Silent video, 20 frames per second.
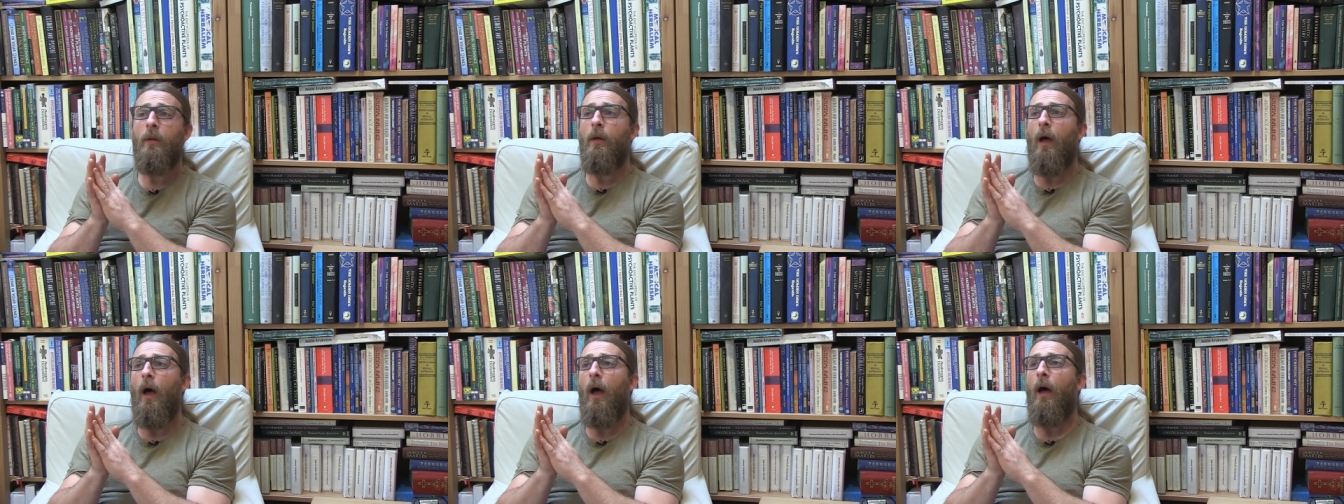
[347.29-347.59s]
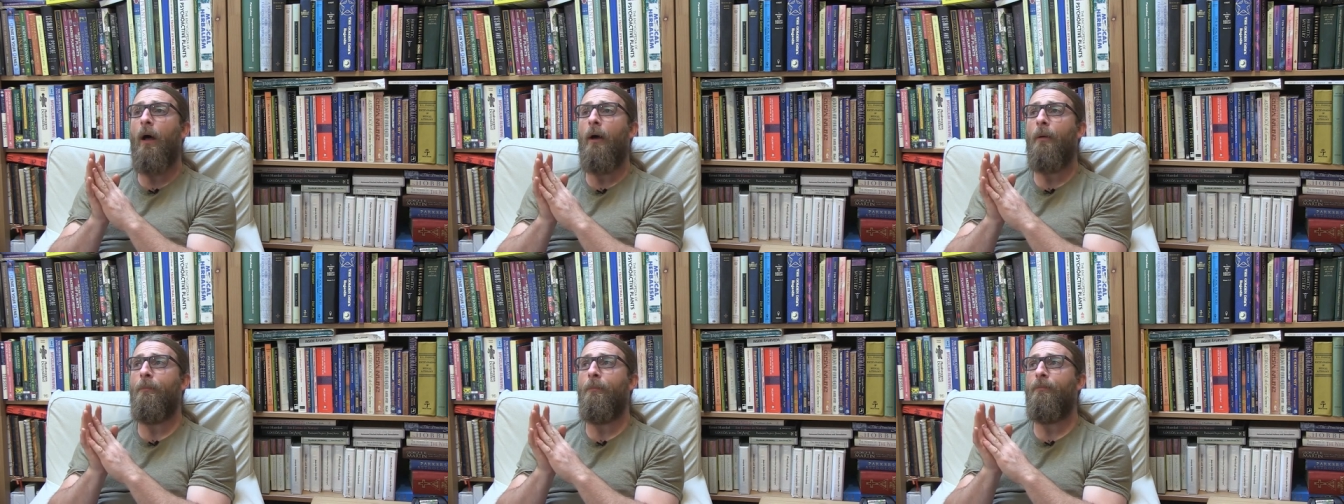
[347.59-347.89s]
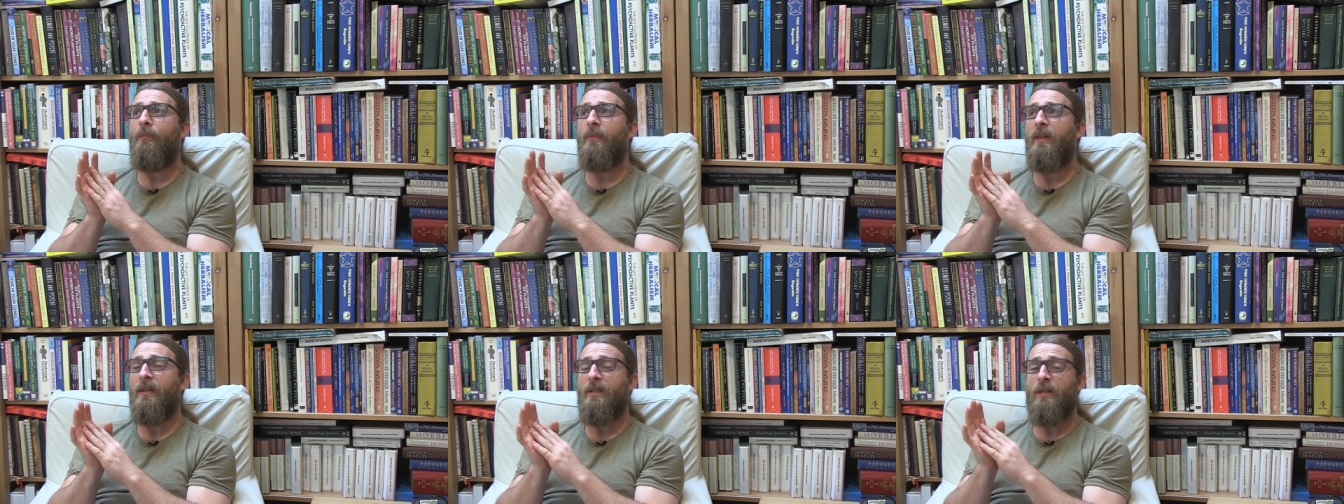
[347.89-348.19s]

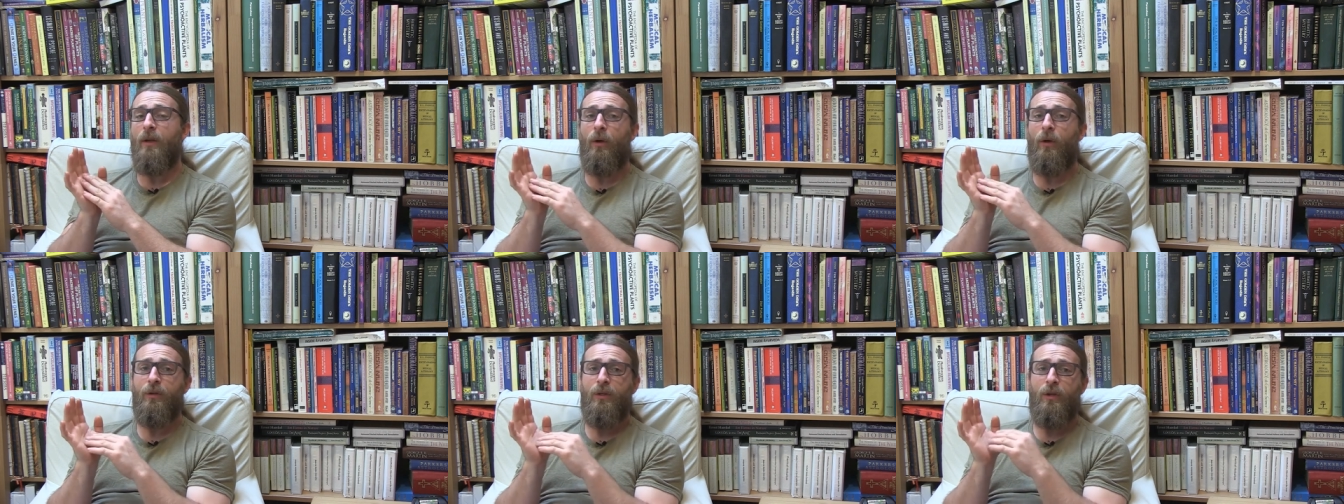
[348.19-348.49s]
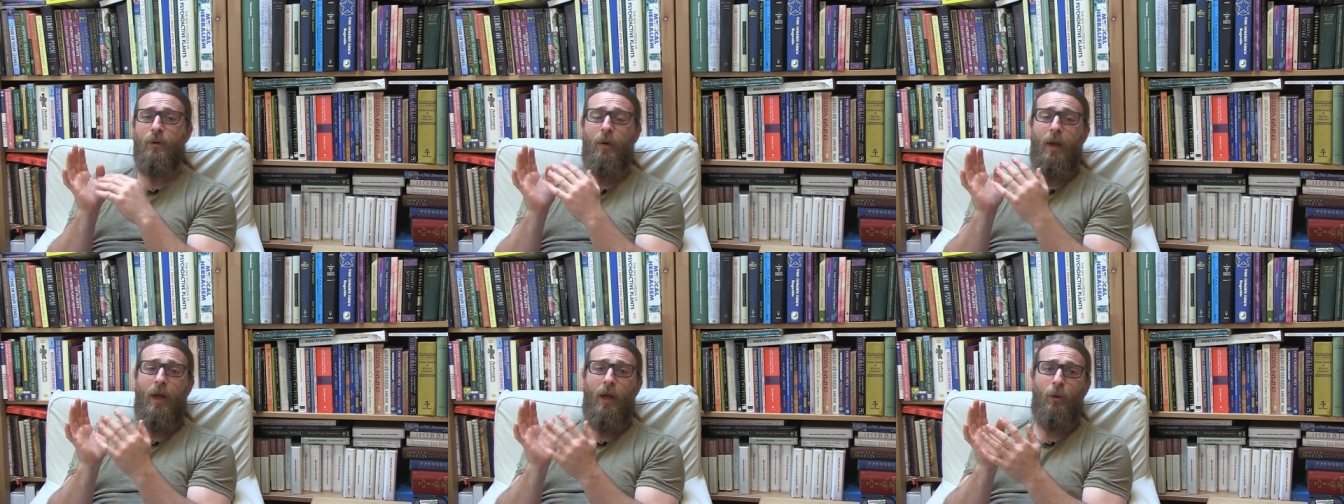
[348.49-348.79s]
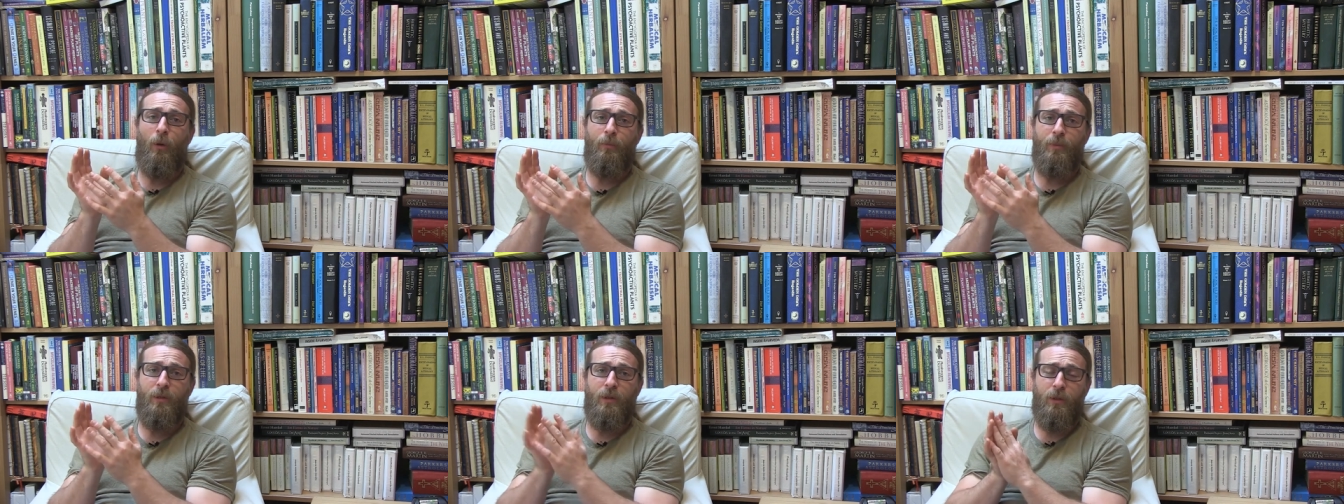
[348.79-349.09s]
Um, this also
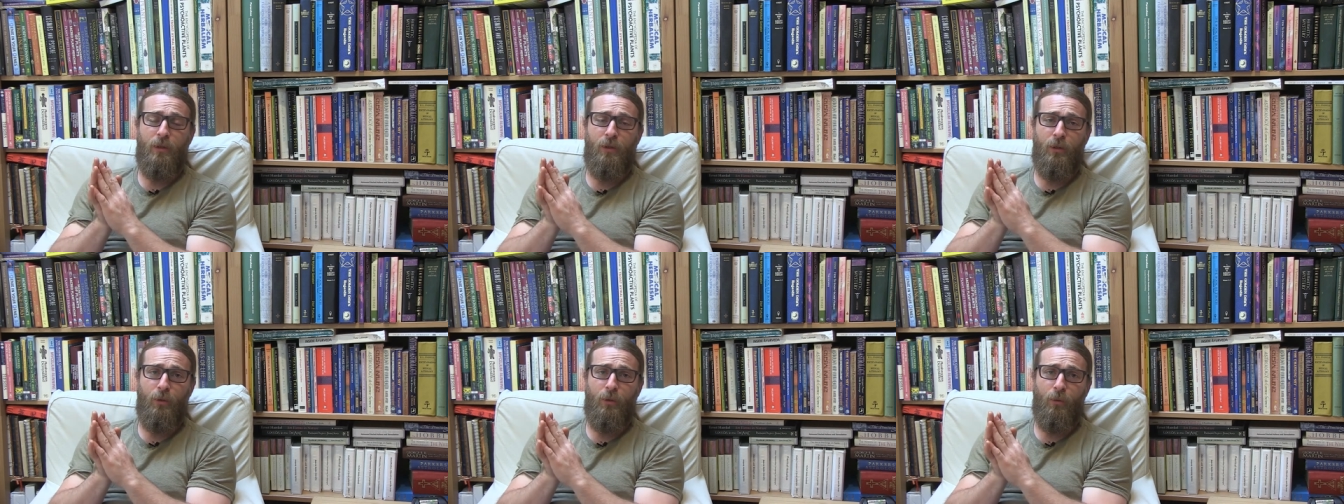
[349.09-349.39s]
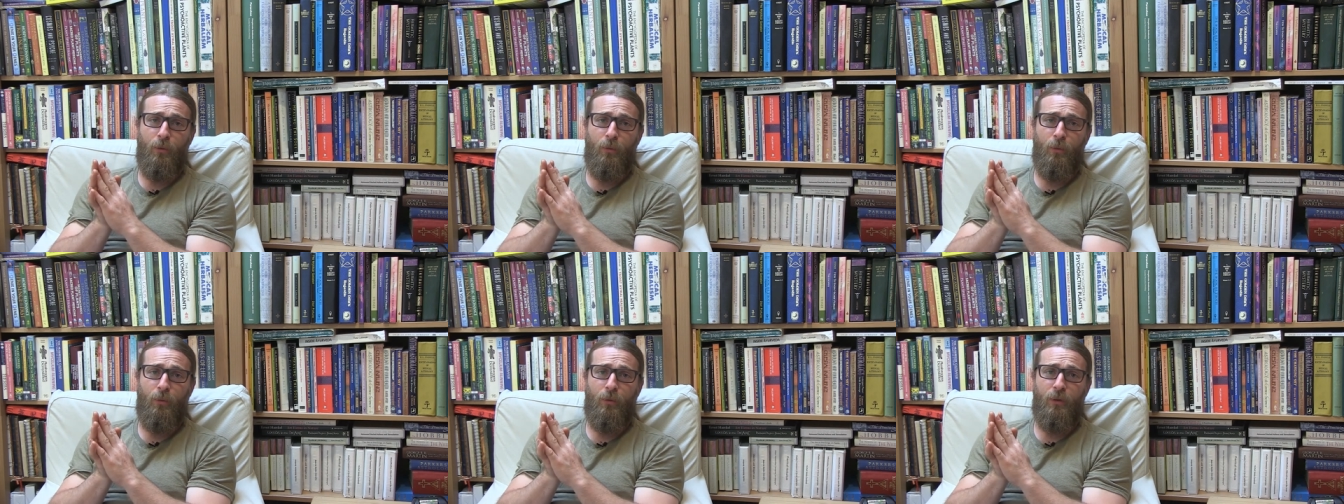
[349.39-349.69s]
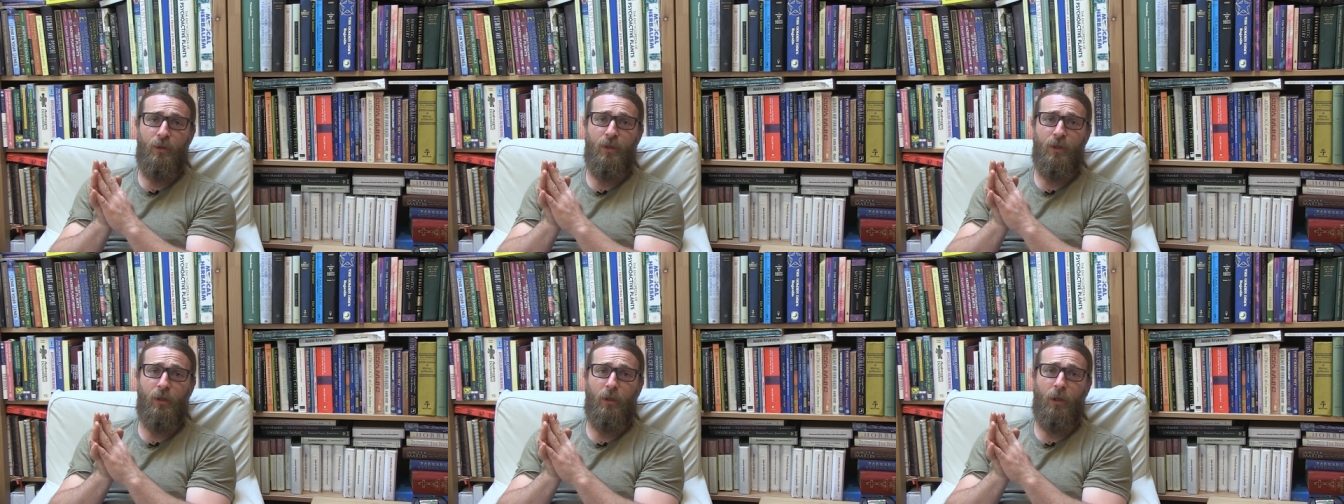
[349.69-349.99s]
helps to
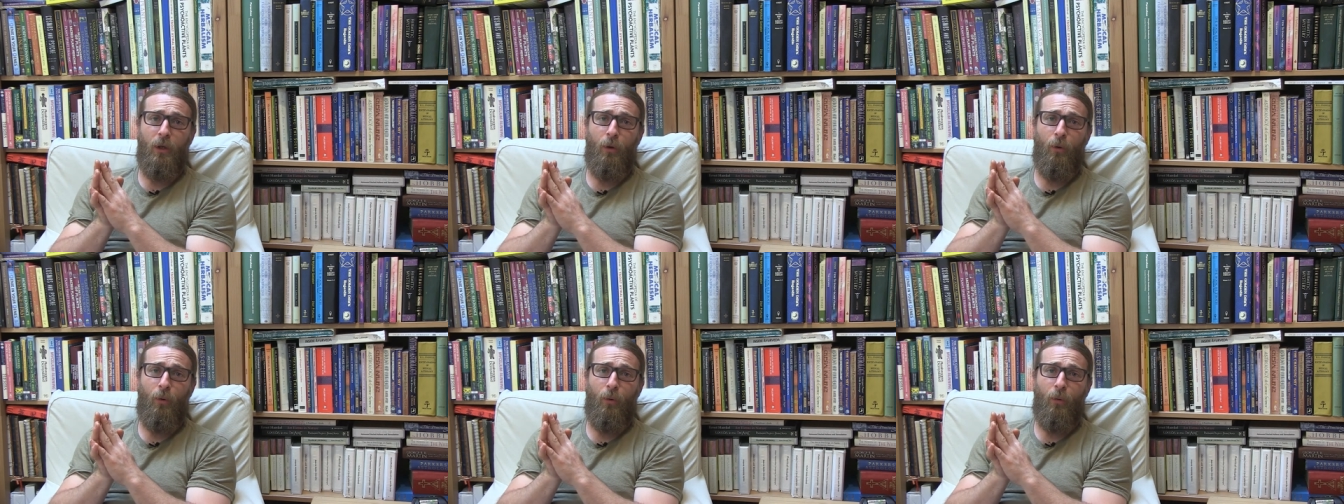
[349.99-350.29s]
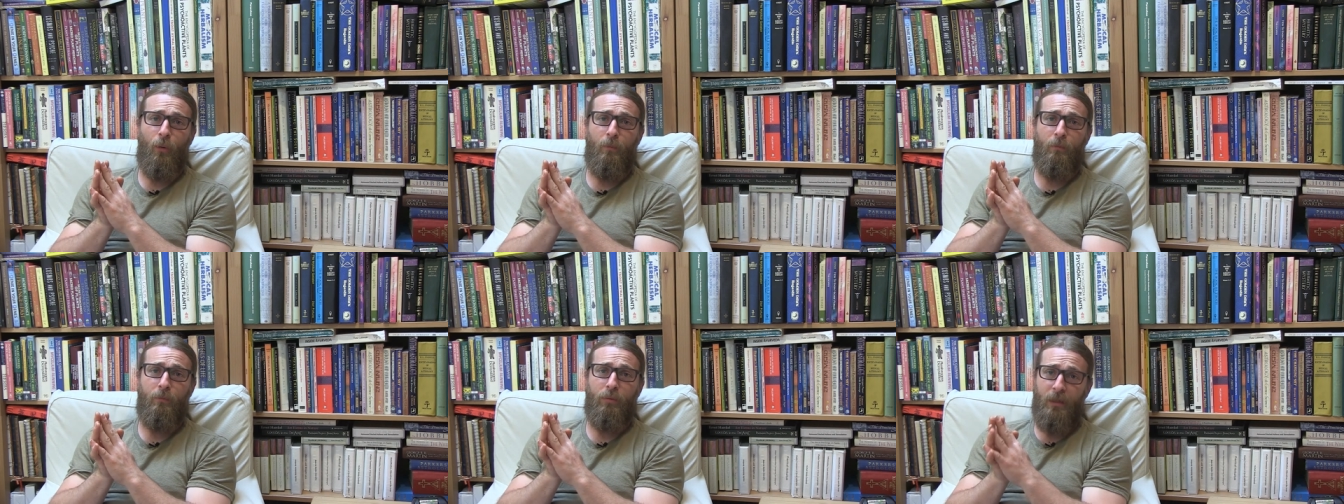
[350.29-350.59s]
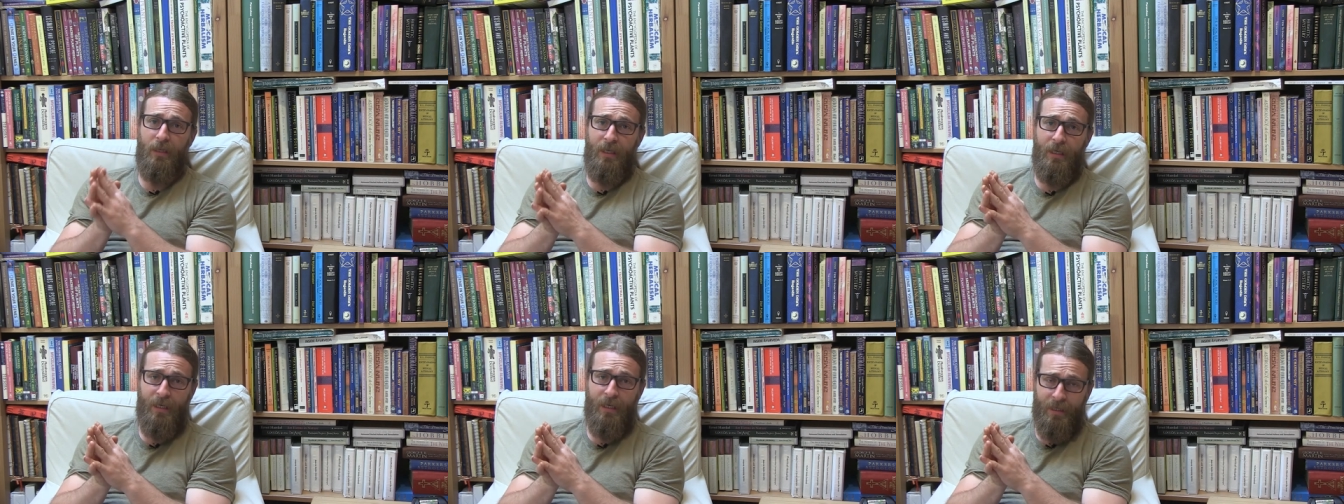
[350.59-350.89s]
slow
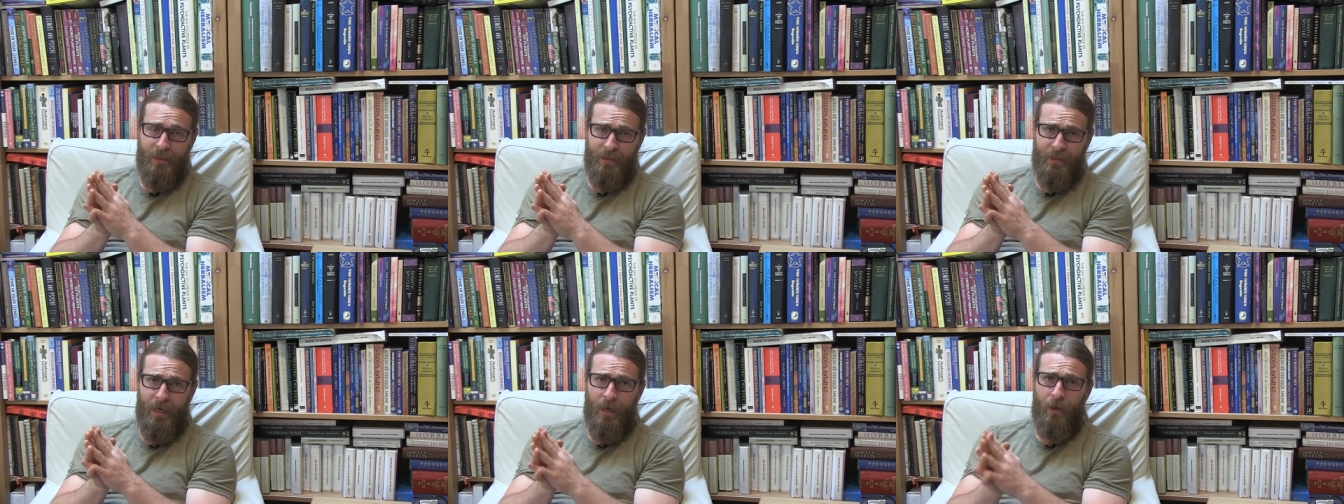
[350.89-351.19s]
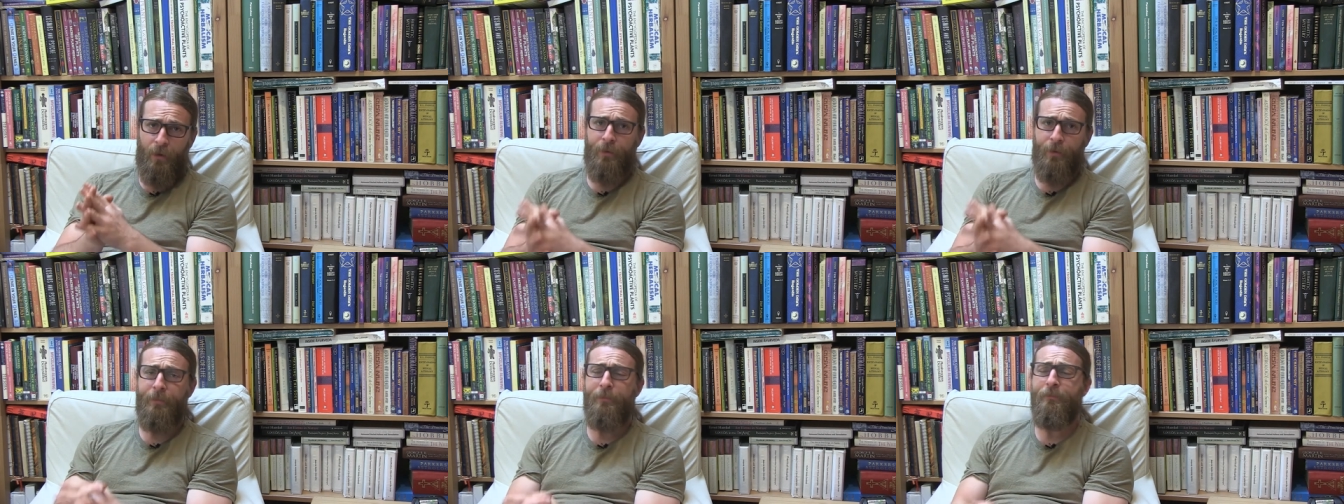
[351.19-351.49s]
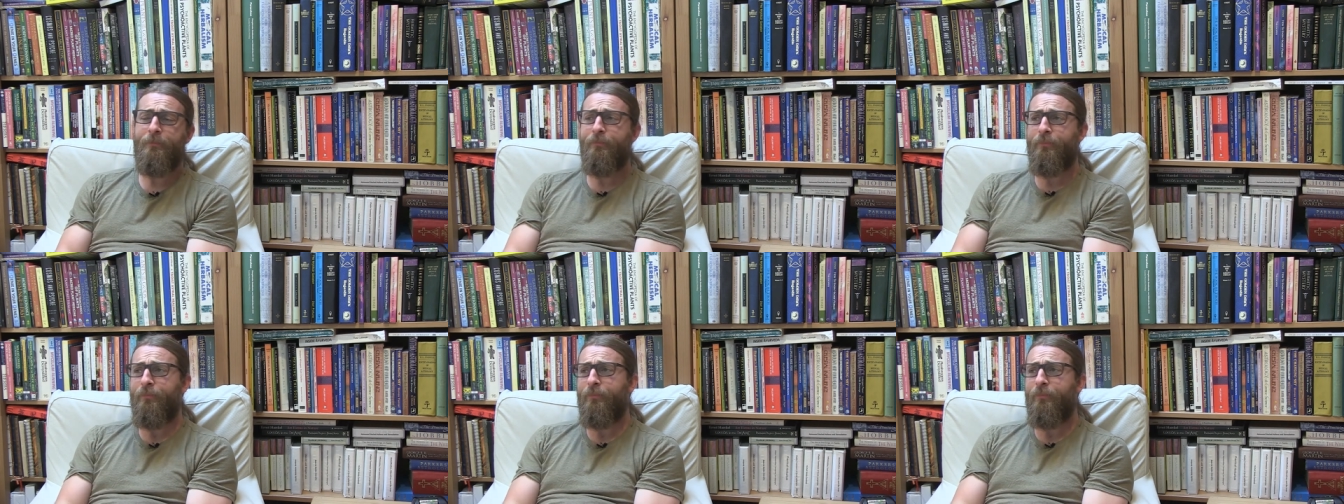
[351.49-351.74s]
bleeding down.